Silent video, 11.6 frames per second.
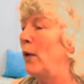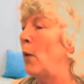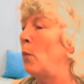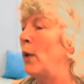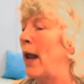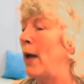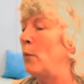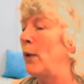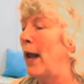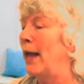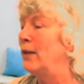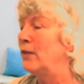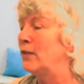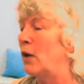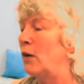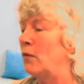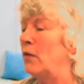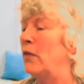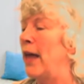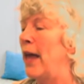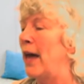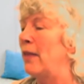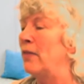When I discovered
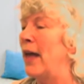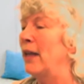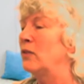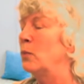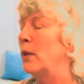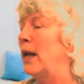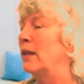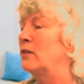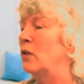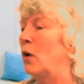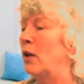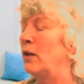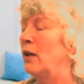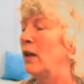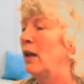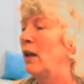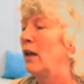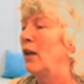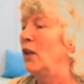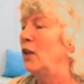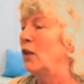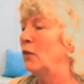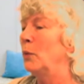that, that's when I started,
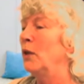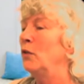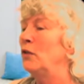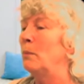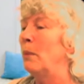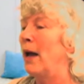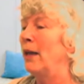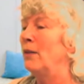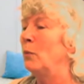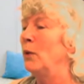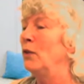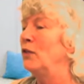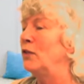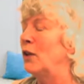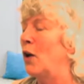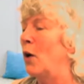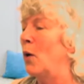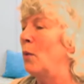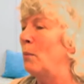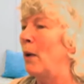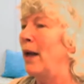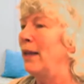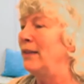because we used to go and
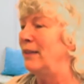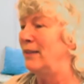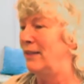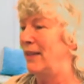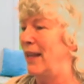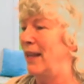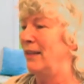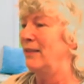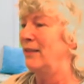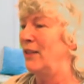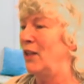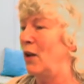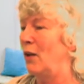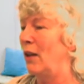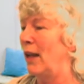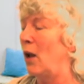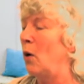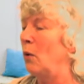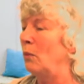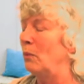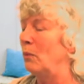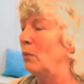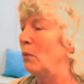buy these things, you know, like,
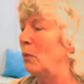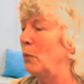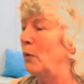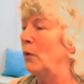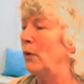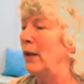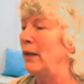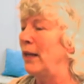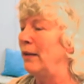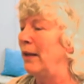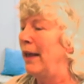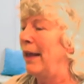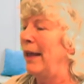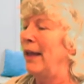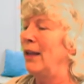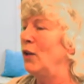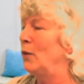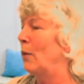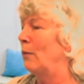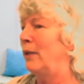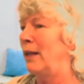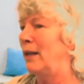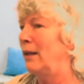oh, well, we're going to need, and you don't
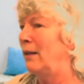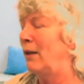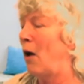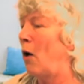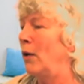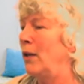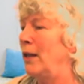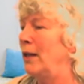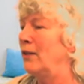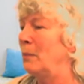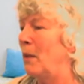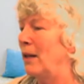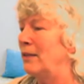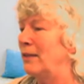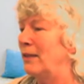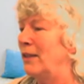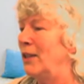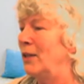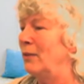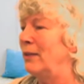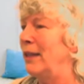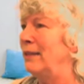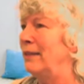need it. All you need is matzah. You don't
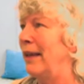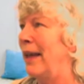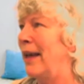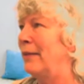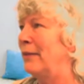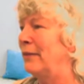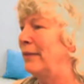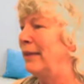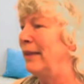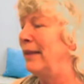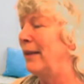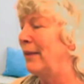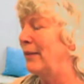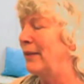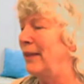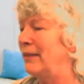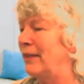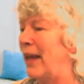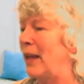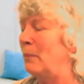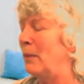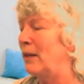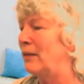need to have, you know, these
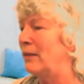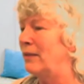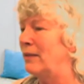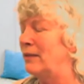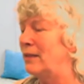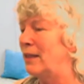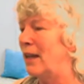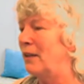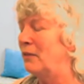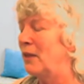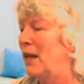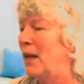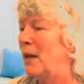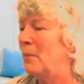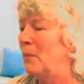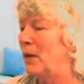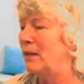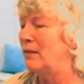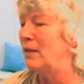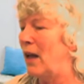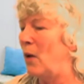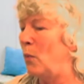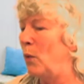cake mixes and stuff. But
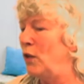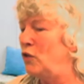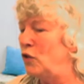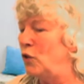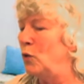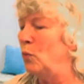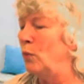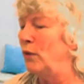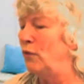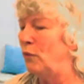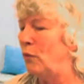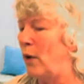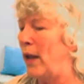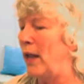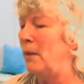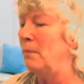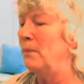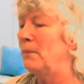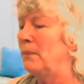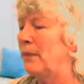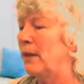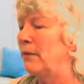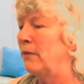we do refrain
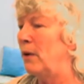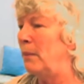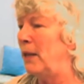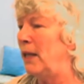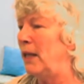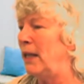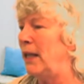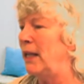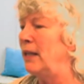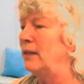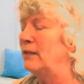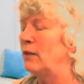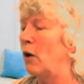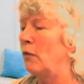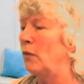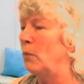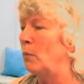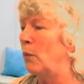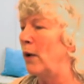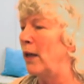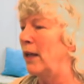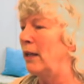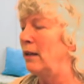from eating any softened
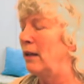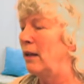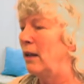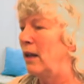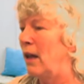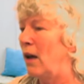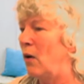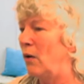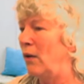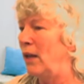bread, or